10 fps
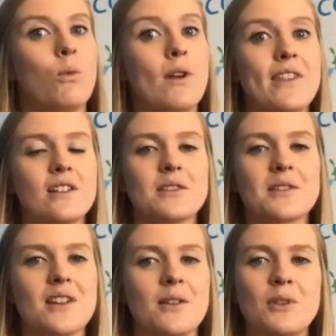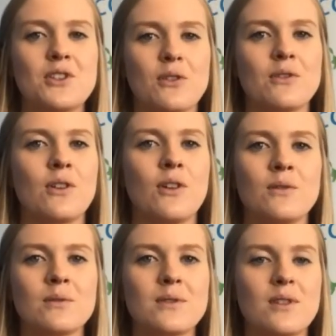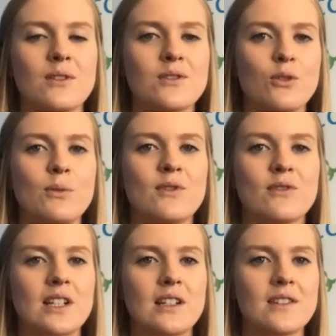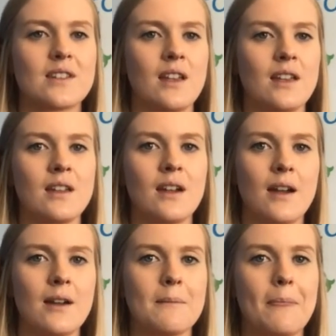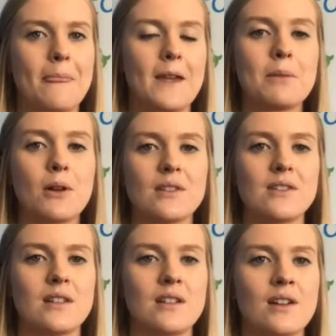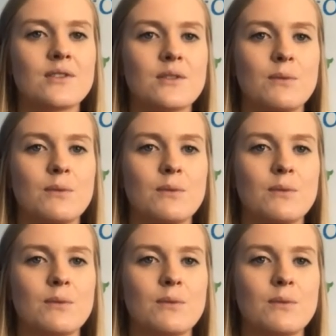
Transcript: What that looks like, we don't know. So until we really see that policy announced,